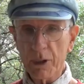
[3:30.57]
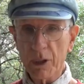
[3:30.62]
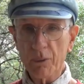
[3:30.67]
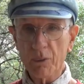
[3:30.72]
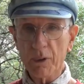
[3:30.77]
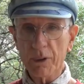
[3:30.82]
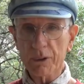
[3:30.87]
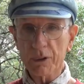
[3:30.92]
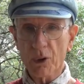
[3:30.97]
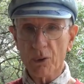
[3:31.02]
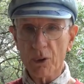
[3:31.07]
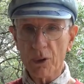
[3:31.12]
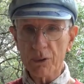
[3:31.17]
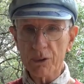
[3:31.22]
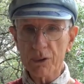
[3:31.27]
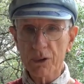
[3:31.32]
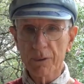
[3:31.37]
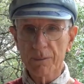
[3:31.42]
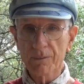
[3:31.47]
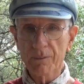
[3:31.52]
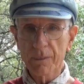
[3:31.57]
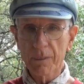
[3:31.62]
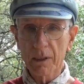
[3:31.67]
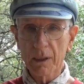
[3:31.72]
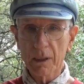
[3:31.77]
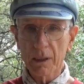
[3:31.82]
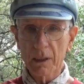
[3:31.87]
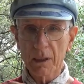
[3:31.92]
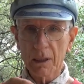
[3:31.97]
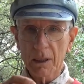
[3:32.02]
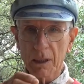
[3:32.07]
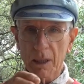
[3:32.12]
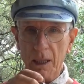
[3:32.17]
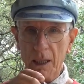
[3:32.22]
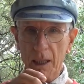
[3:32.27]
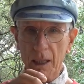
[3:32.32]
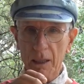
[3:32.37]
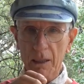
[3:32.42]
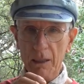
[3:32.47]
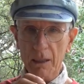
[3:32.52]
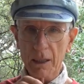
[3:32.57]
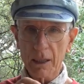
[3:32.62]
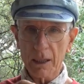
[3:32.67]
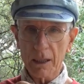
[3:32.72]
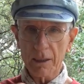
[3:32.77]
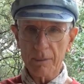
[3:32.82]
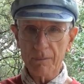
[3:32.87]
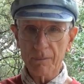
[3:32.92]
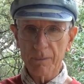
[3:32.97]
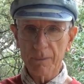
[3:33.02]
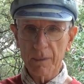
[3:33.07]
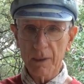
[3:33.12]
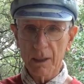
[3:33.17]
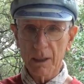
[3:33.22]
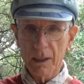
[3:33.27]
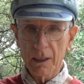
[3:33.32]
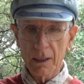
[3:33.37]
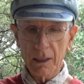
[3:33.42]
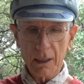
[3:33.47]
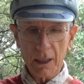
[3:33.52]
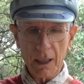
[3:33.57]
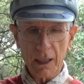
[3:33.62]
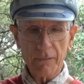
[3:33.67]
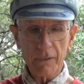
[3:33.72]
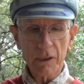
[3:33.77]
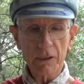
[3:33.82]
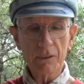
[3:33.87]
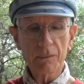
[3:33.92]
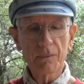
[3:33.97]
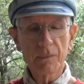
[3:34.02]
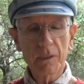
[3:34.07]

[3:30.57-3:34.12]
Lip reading: it with a torch, and kind of a